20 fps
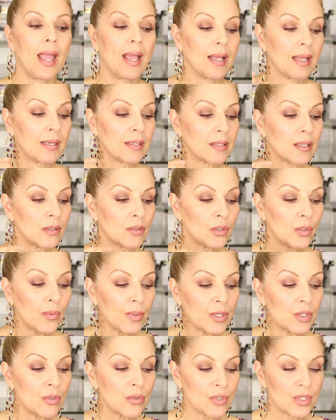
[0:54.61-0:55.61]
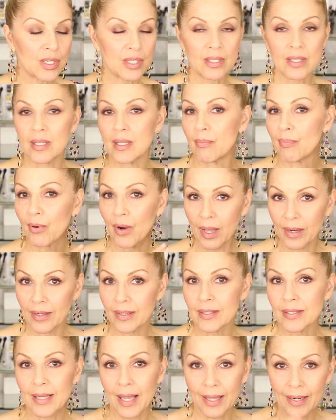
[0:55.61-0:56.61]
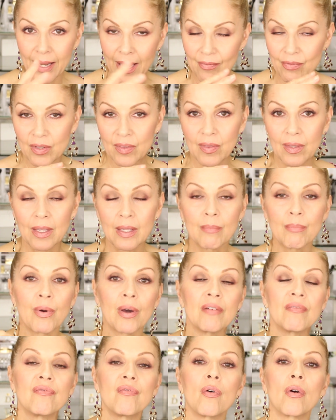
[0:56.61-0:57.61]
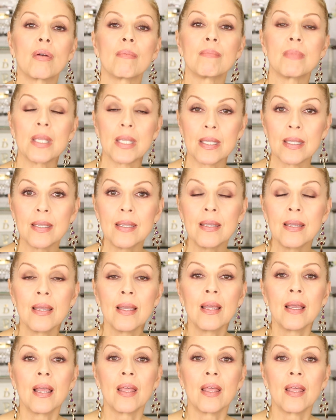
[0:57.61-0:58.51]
and Louis uses the products on everything, but for me,